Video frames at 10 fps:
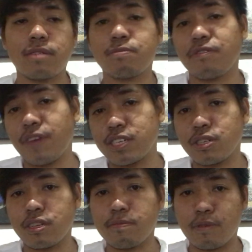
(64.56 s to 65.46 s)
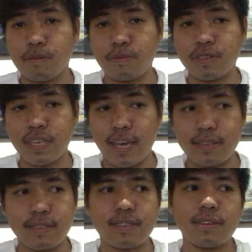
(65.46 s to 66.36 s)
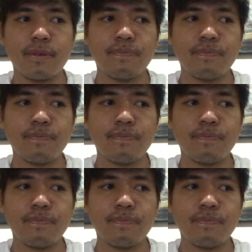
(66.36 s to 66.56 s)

and professional purposes,